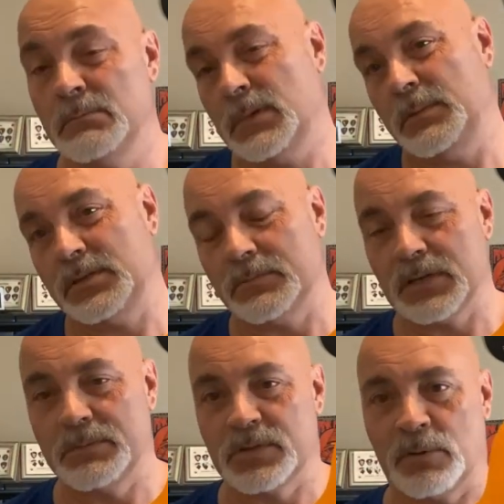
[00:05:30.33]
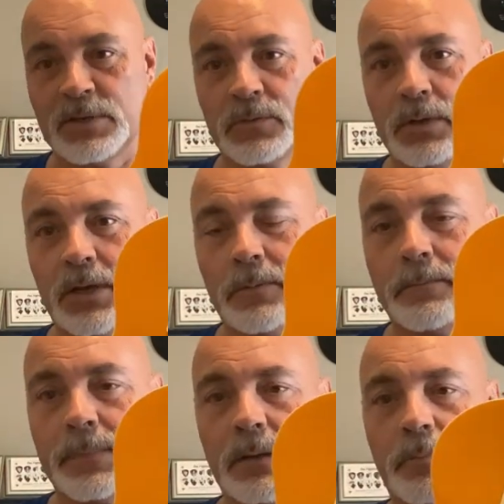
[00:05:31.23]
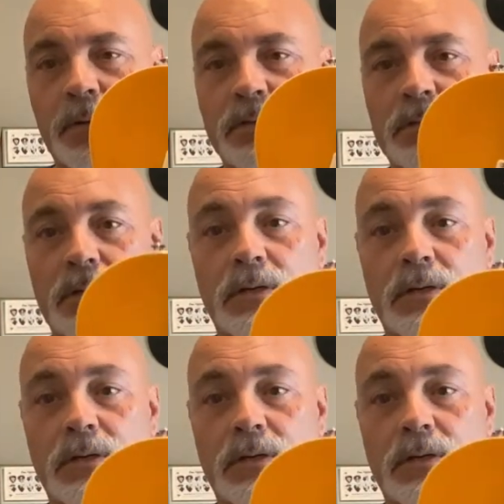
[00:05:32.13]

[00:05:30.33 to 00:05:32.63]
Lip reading: maybe sometimes twice a week, but